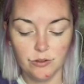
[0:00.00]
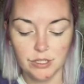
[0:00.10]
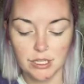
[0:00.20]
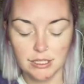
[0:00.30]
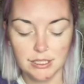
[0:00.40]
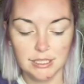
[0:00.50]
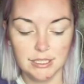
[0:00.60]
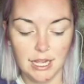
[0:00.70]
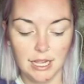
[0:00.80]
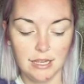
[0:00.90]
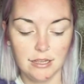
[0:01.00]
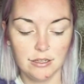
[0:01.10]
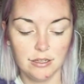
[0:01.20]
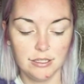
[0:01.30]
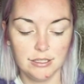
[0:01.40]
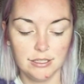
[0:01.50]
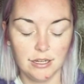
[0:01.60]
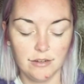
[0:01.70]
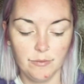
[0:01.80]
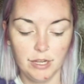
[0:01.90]
using today,
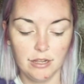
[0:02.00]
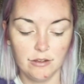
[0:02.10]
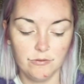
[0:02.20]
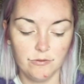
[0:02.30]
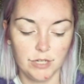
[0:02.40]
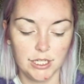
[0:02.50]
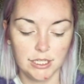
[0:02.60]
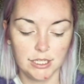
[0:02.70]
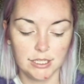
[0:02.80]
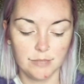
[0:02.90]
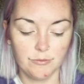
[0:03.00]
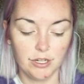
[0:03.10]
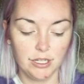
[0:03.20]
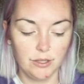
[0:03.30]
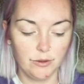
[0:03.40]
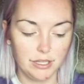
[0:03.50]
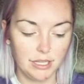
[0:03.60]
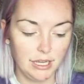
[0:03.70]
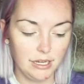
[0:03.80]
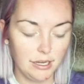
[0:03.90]
instead of my e.l.f. one, because I'm running low on that,